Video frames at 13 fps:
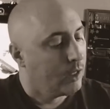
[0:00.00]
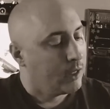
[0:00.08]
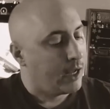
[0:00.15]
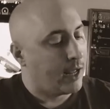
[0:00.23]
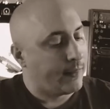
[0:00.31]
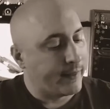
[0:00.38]

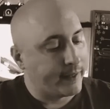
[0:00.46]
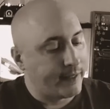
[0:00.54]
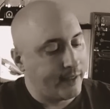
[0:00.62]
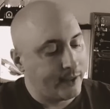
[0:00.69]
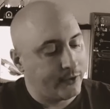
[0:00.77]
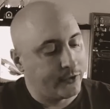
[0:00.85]
And the
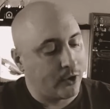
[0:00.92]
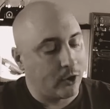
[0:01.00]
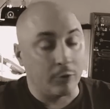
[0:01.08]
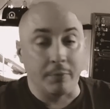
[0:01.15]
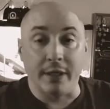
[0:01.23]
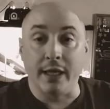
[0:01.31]
king's
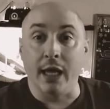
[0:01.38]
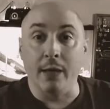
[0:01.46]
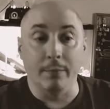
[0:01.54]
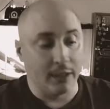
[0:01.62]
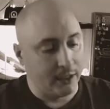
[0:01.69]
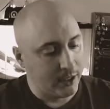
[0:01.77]
daughter
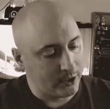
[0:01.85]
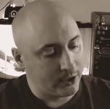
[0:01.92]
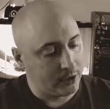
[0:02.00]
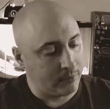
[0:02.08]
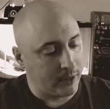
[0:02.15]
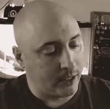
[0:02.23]
became a
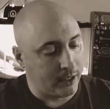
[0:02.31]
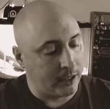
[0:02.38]
kitchen maid